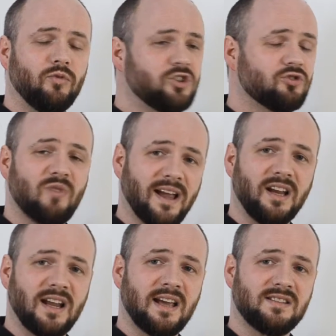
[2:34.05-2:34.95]
just
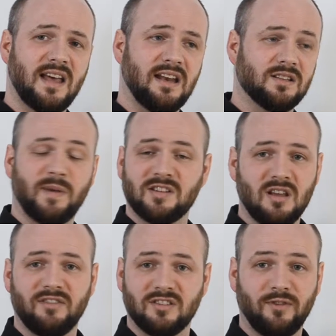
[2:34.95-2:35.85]
recognize that,
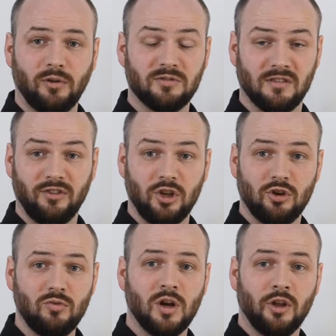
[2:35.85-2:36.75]
especially if it's photos of
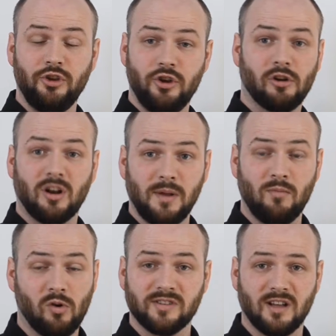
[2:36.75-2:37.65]
you, you're going to be
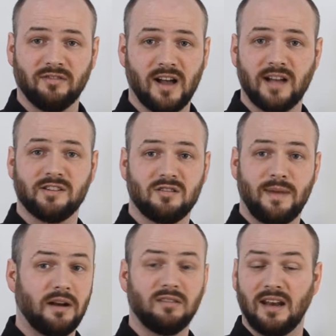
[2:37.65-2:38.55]
more self-conscious
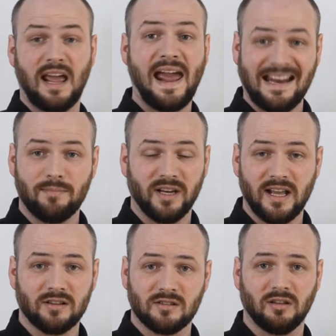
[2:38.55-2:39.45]
about it than
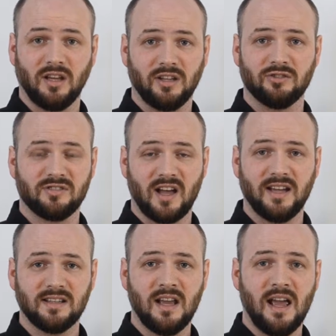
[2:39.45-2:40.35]
anybody else looking at your
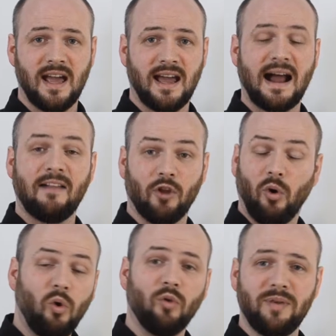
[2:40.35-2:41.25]
site. And on the
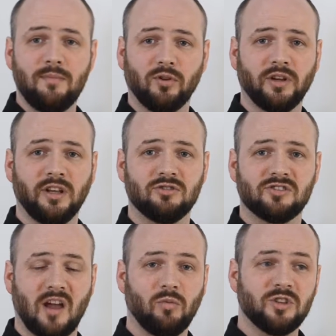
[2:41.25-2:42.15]
whole, people looking at
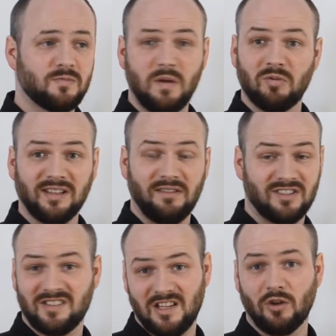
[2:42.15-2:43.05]
your site will just be
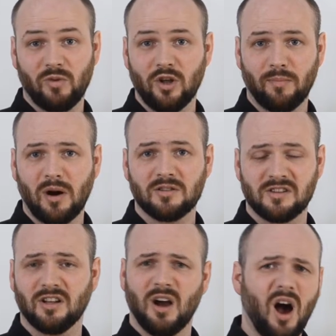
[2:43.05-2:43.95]
relieved to see a real
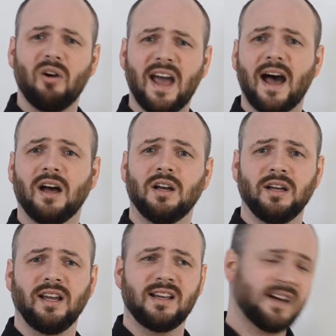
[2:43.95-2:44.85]
person and go, oh yeah,
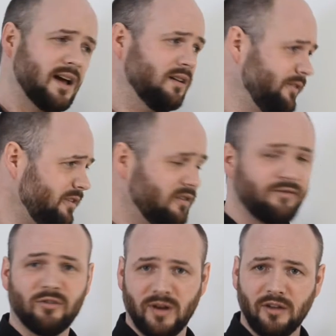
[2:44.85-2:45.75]
they're
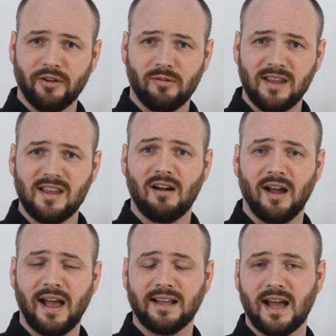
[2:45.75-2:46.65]
for real, they're right
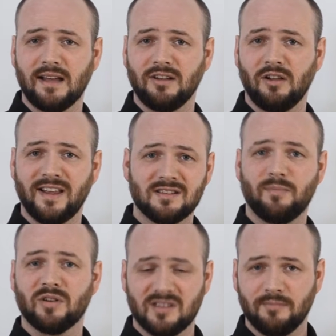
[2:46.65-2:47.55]
there. That's the
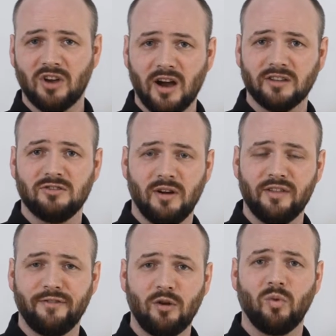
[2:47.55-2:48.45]
person I'm talking to on
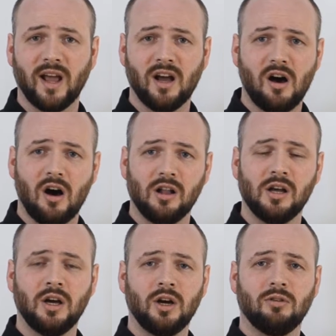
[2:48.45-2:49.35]
the phone when I
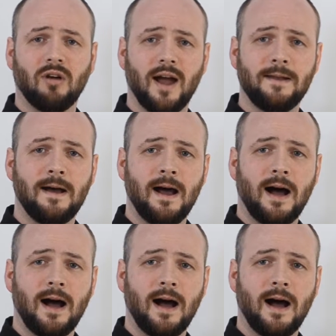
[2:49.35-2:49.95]
call, right?